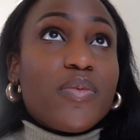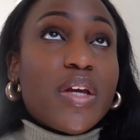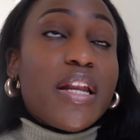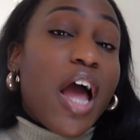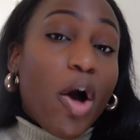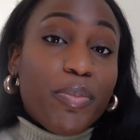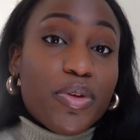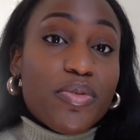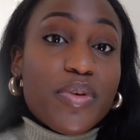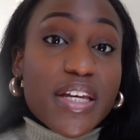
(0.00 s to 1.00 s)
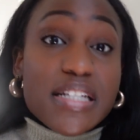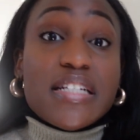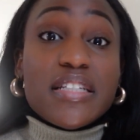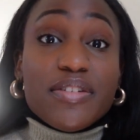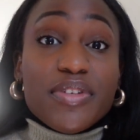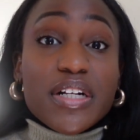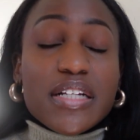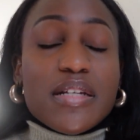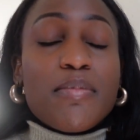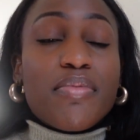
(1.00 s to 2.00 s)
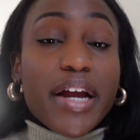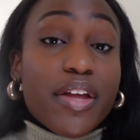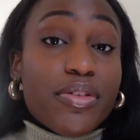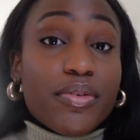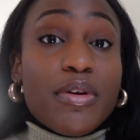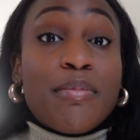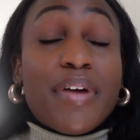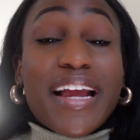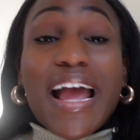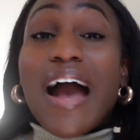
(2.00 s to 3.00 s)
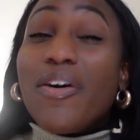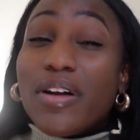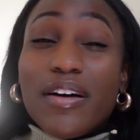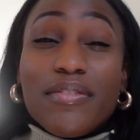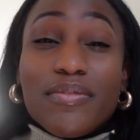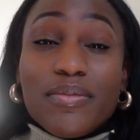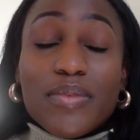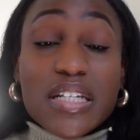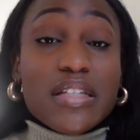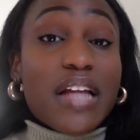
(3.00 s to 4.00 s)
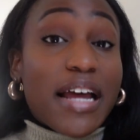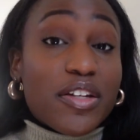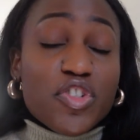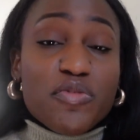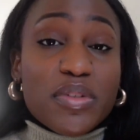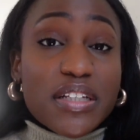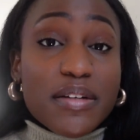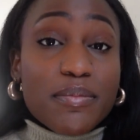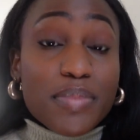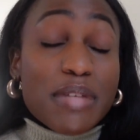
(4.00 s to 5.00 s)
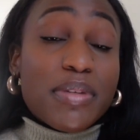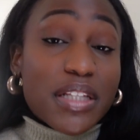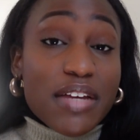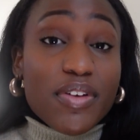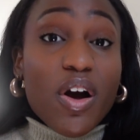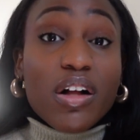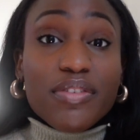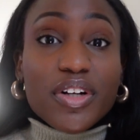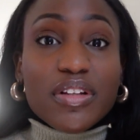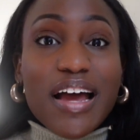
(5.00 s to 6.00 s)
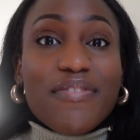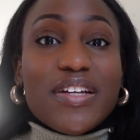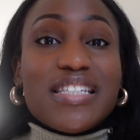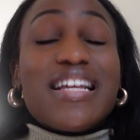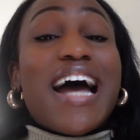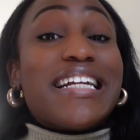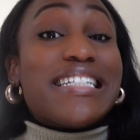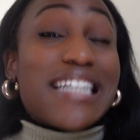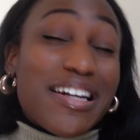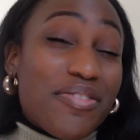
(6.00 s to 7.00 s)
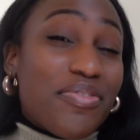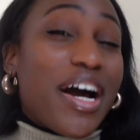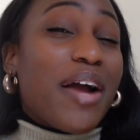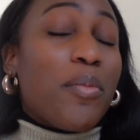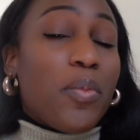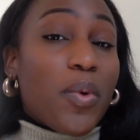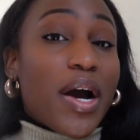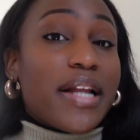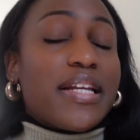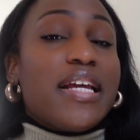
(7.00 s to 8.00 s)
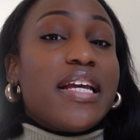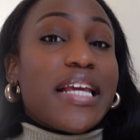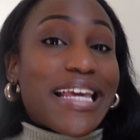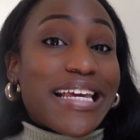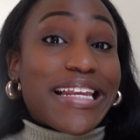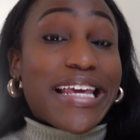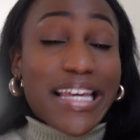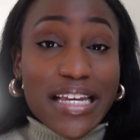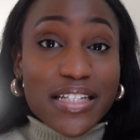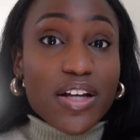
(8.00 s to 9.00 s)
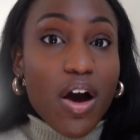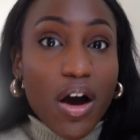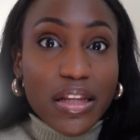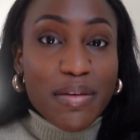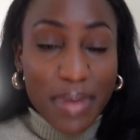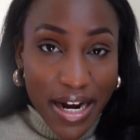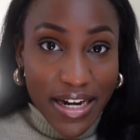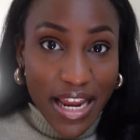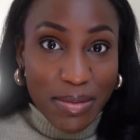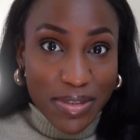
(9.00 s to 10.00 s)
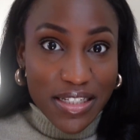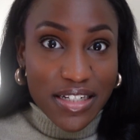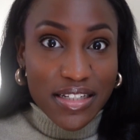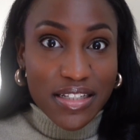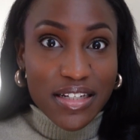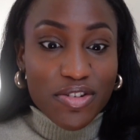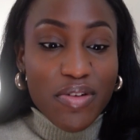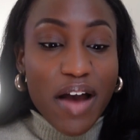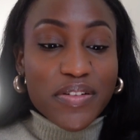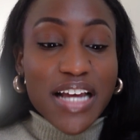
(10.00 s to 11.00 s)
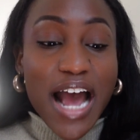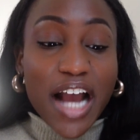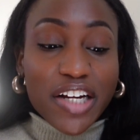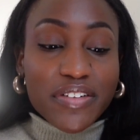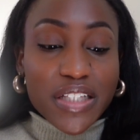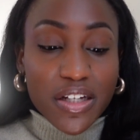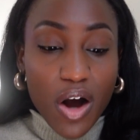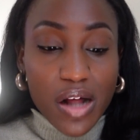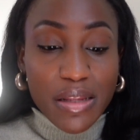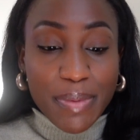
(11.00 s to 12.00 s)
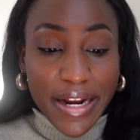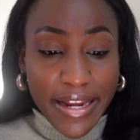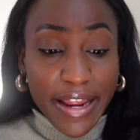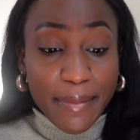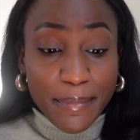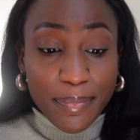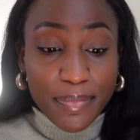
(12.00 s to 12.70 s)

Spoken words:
can help you get delivered and to break through and break out of this lie that you've been believing all of your life is to identify what it is. Call it by name, sis. You have to accurately call it by name.